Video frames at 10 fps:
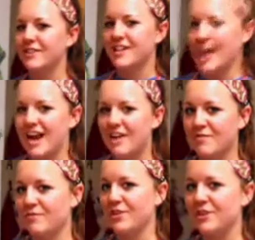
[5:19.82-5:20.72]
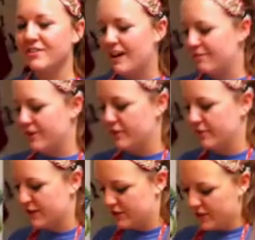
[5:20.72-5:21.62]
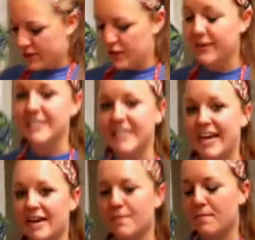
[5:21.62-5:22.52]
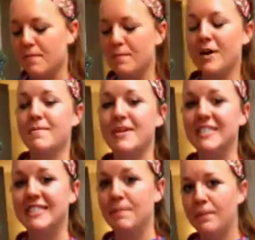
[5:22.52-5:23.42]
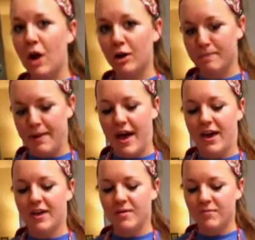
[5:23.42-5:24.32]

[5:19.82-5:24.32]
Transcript: the night with your leftovers, you can take them, put them in a Ziploc bag,